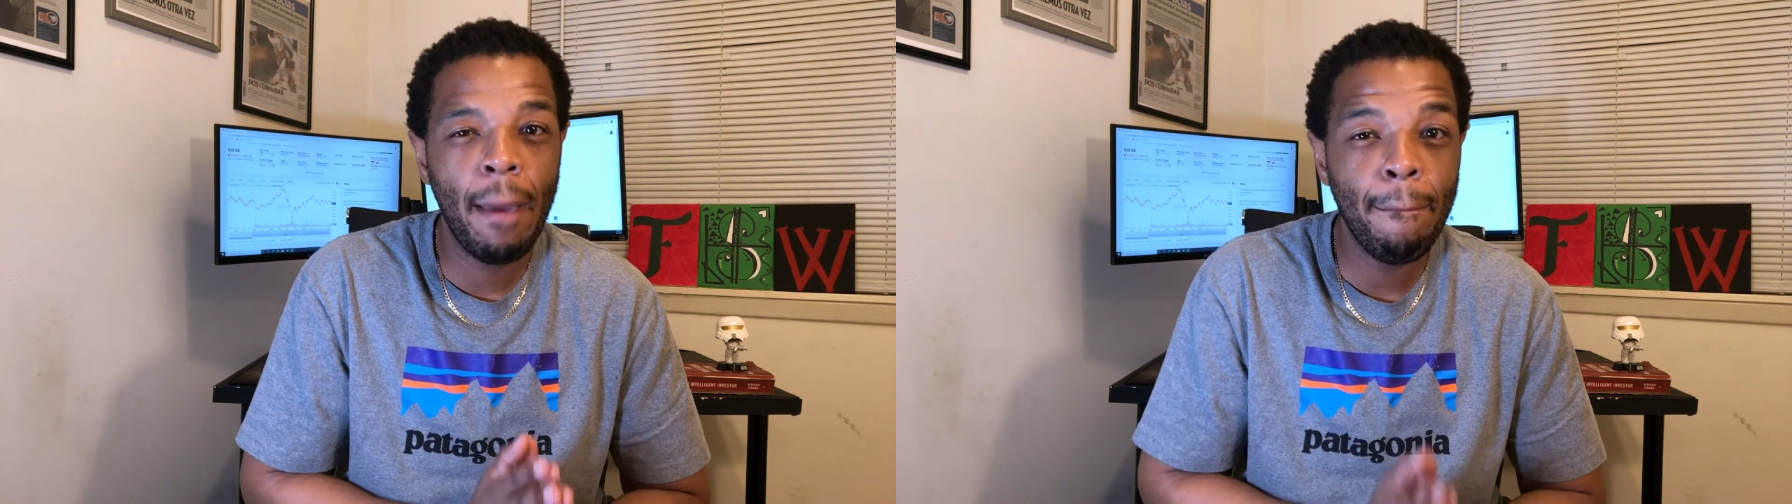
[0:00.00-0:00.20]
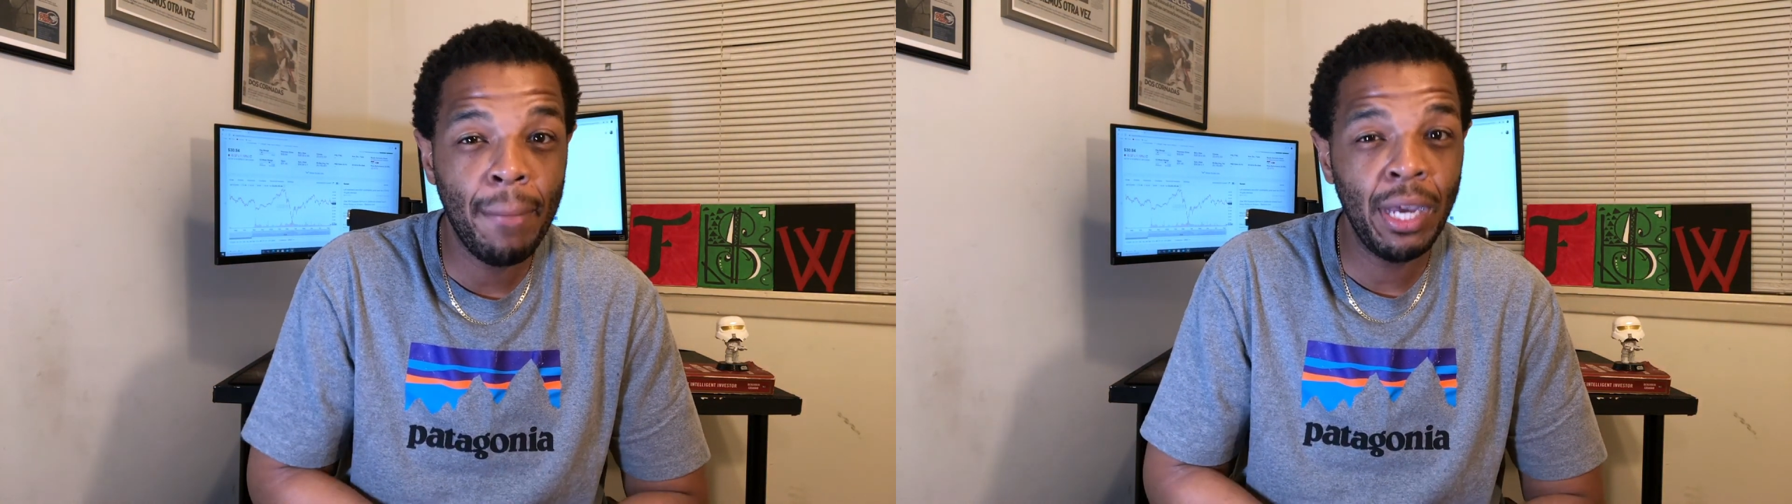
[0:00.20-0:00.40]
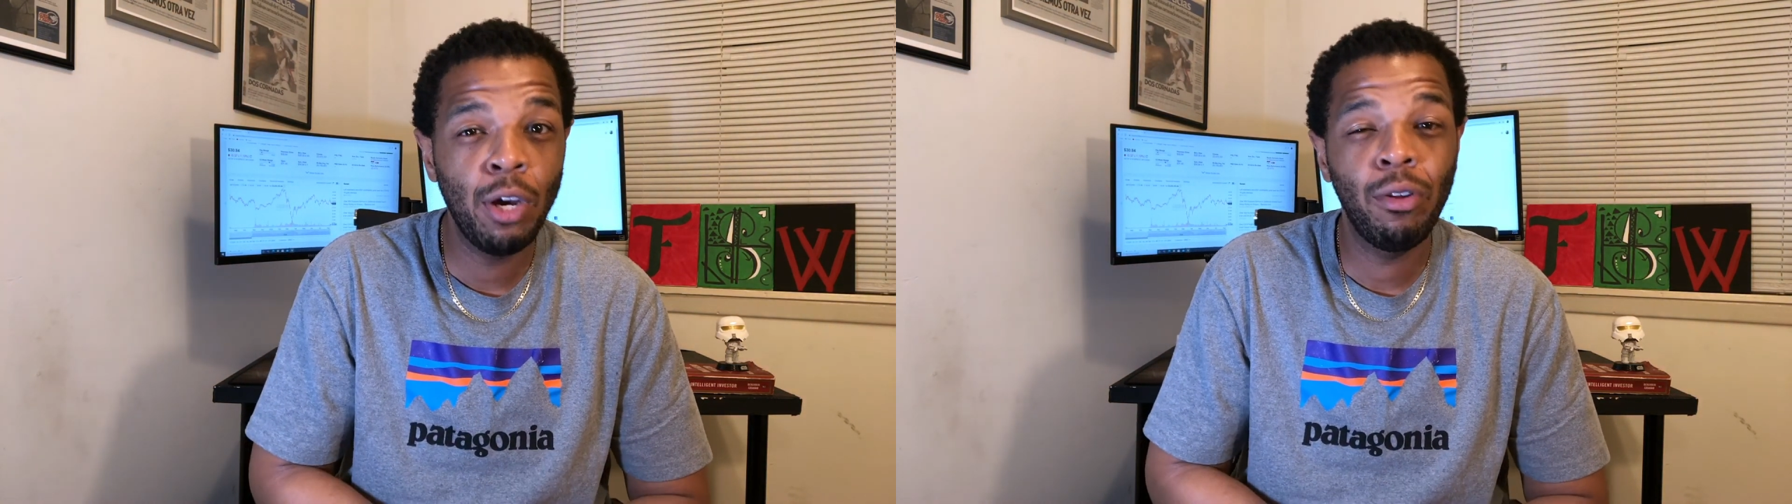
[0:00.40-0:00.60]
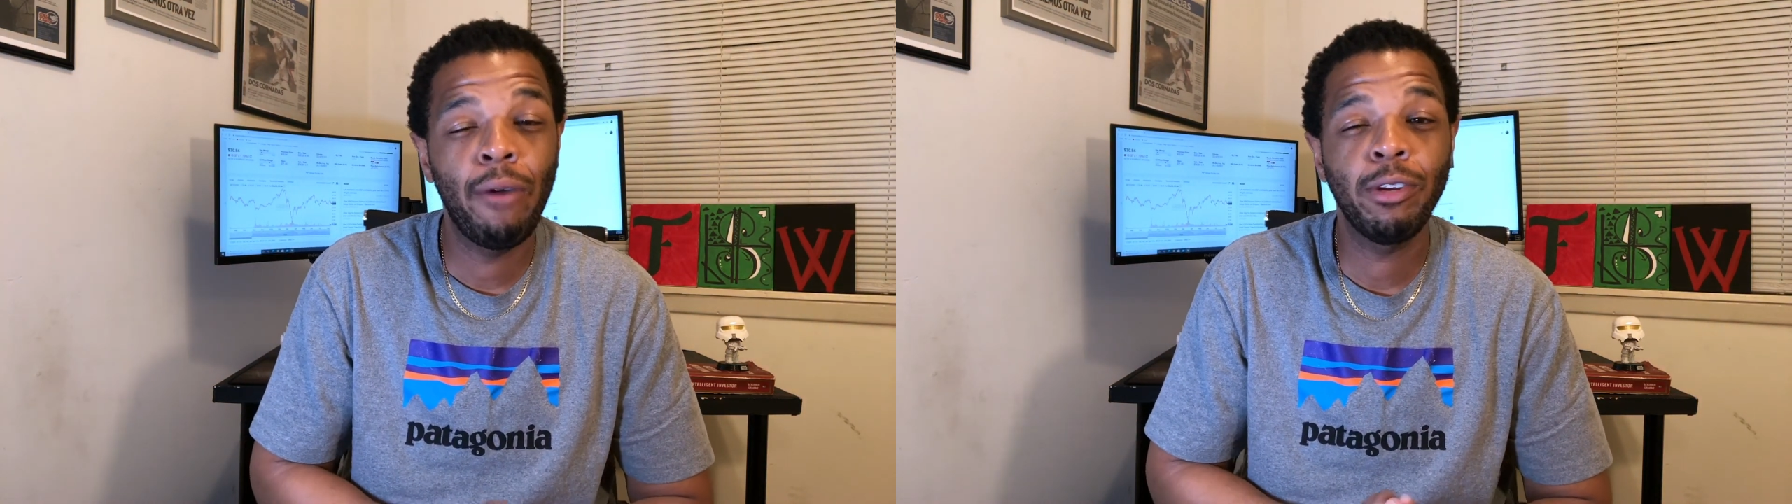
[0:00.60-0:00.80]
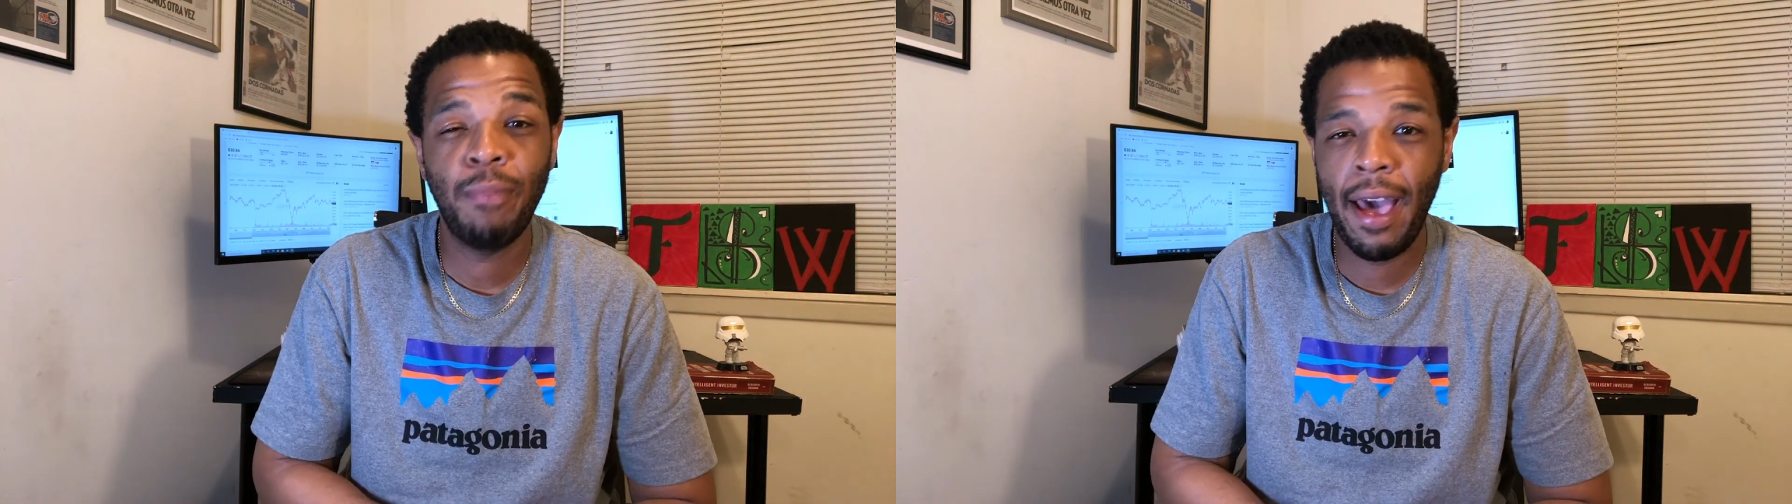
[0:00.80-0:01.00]
a bill
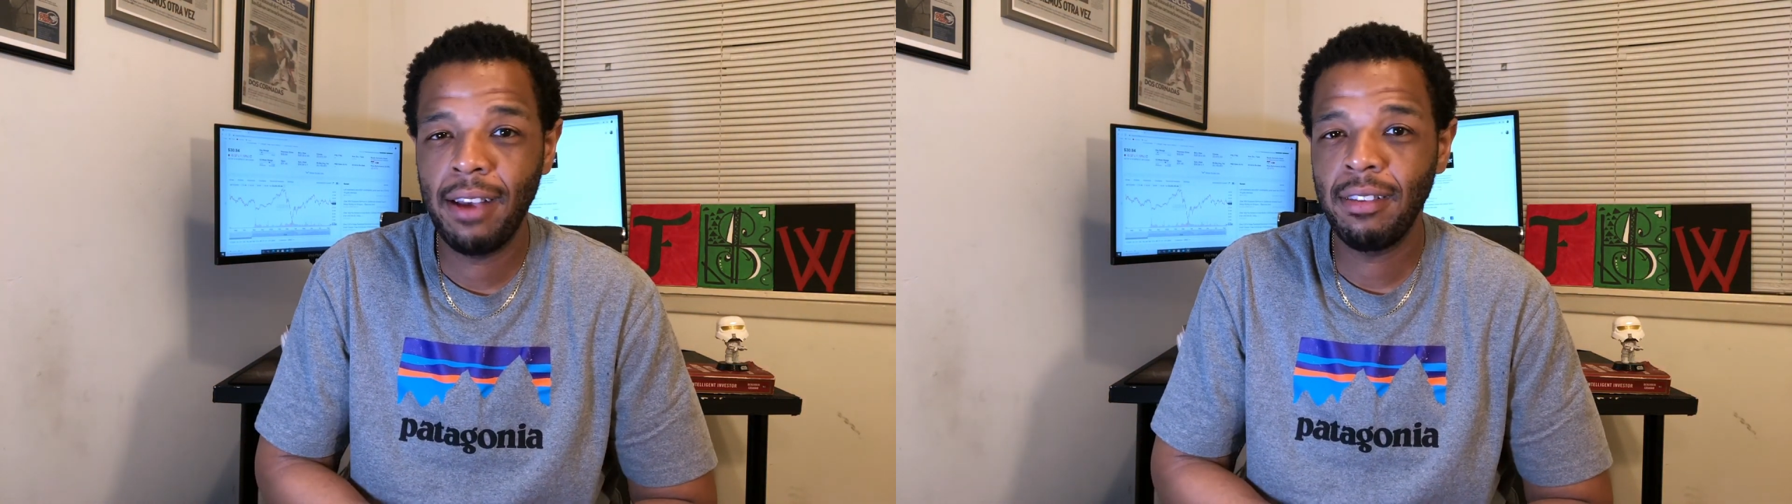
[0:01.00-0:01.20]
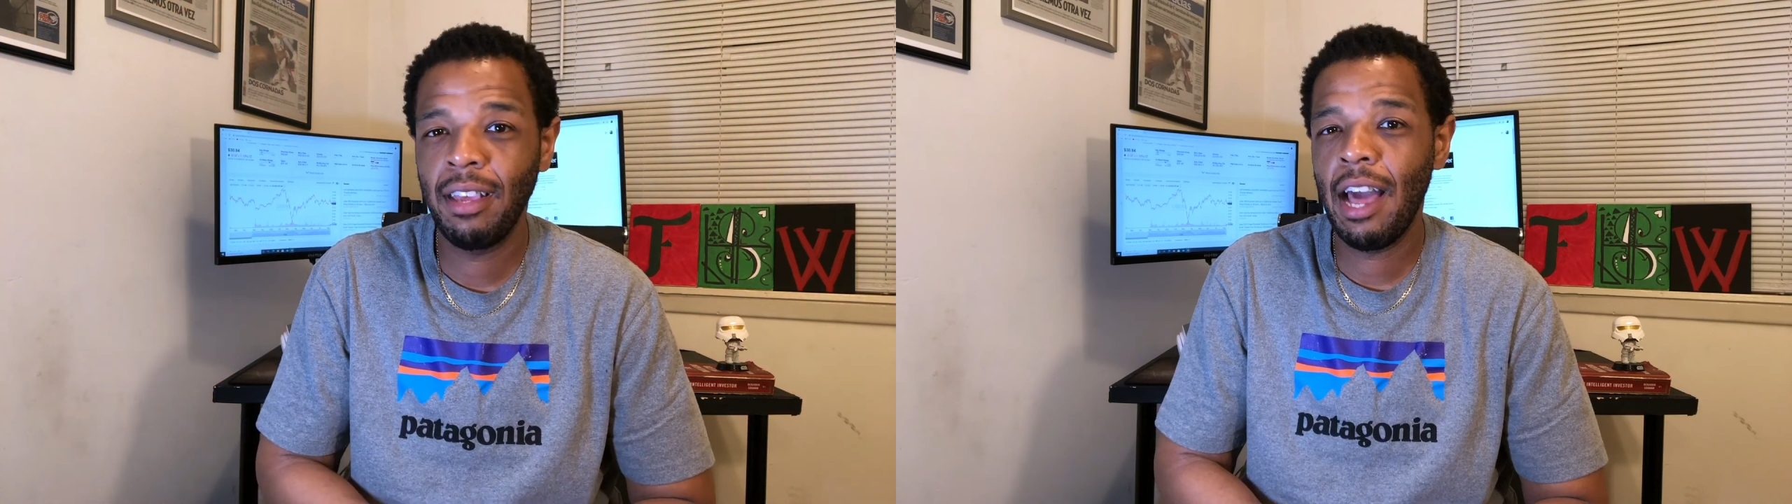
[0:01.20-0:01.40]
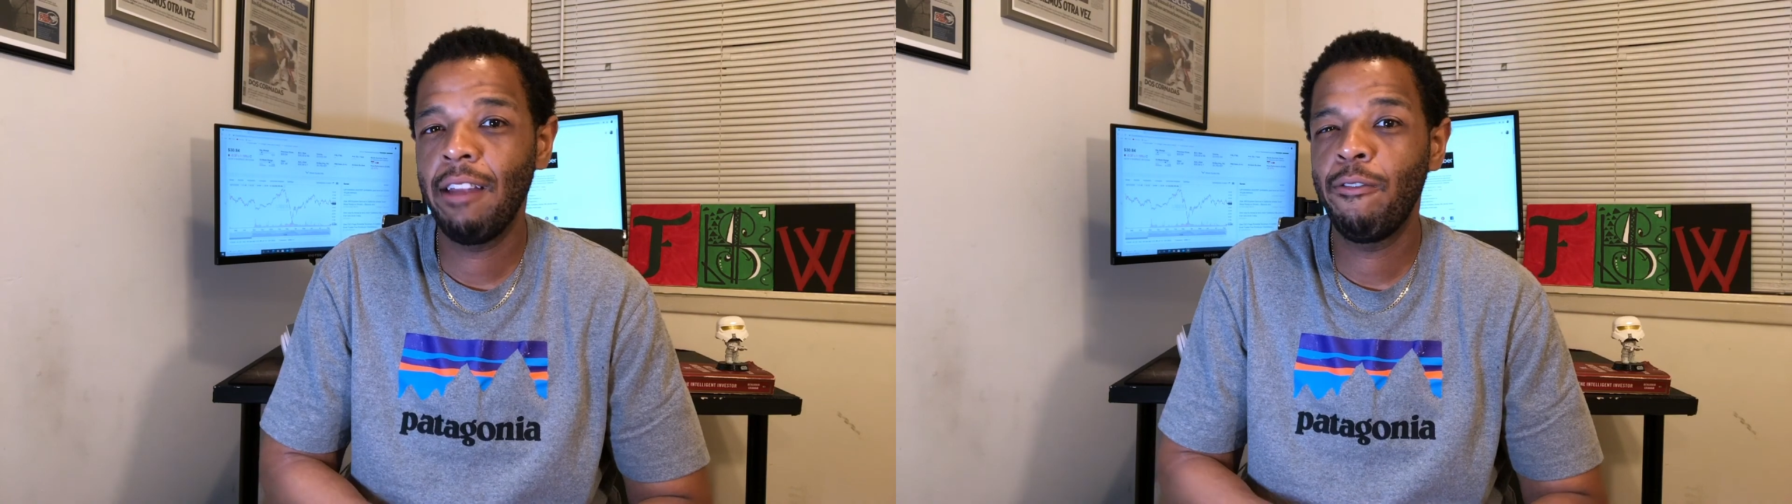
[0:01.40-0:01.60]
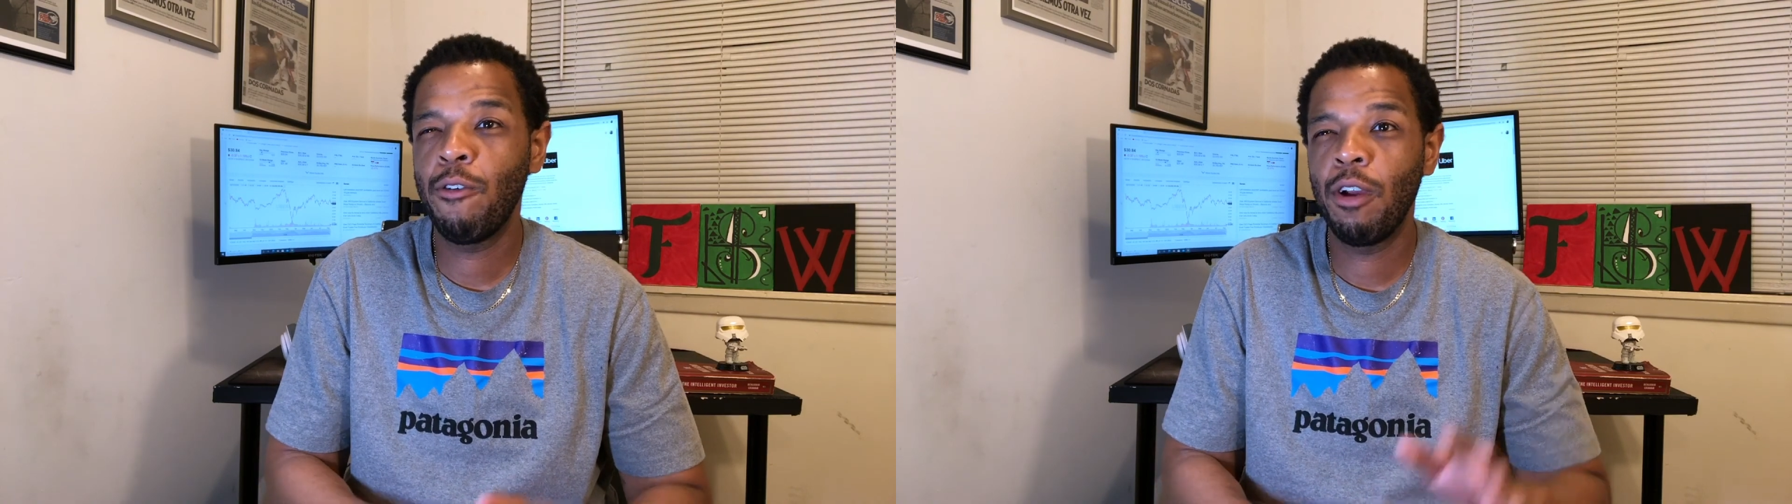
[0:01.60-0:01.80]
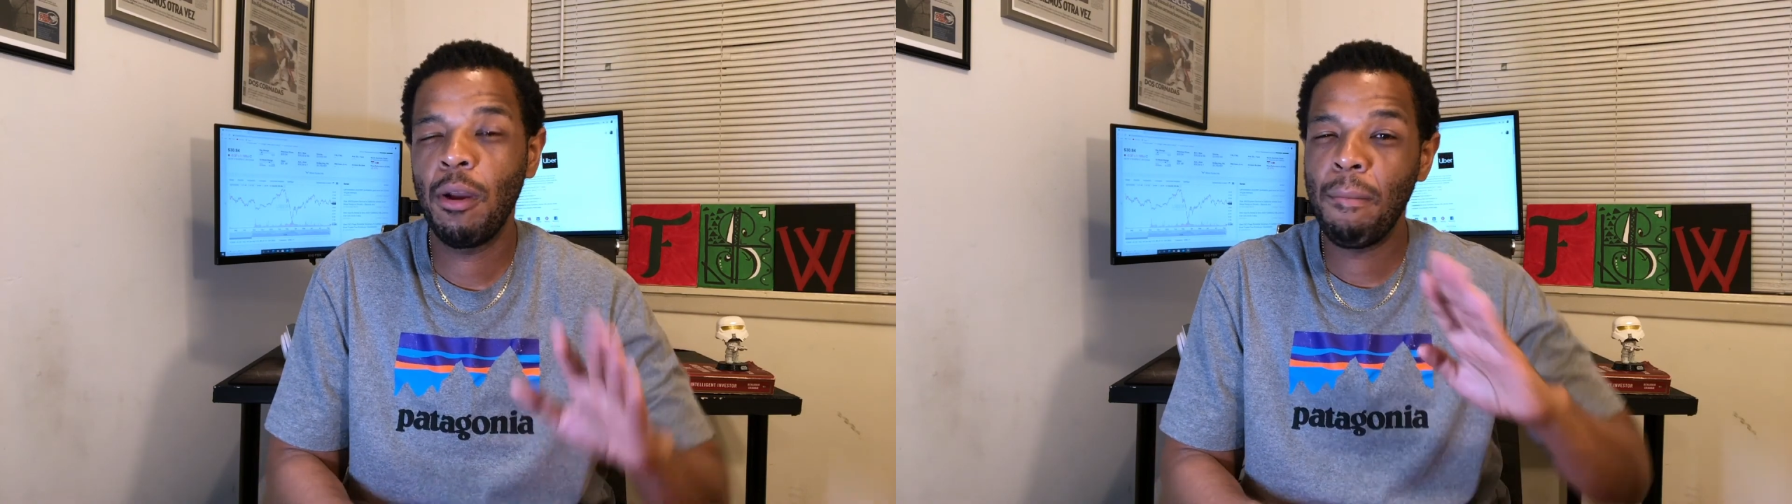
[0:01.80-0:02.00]
that was passed in California